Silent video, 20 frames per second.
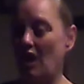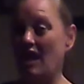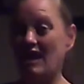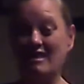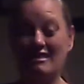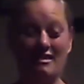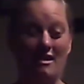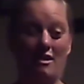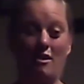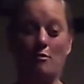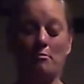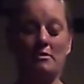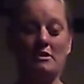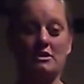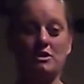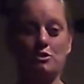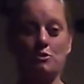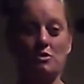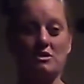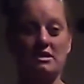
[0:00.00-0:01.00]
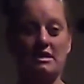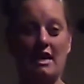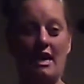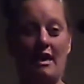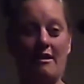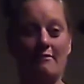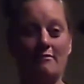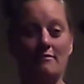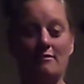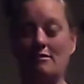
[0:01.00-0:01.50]
None of the plus stores can.
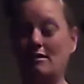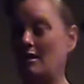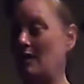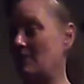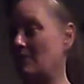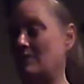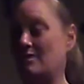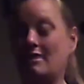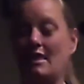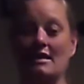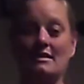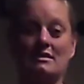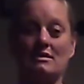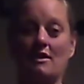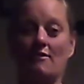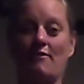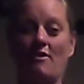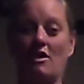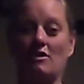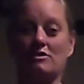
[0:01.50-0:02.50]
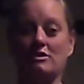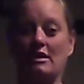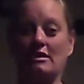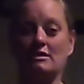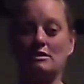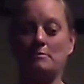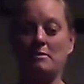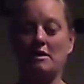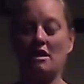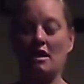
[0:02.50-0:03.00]
That stuff also
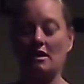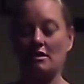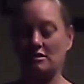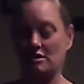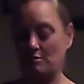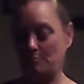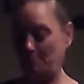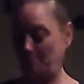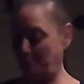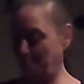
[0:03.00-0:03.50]
has to be custom.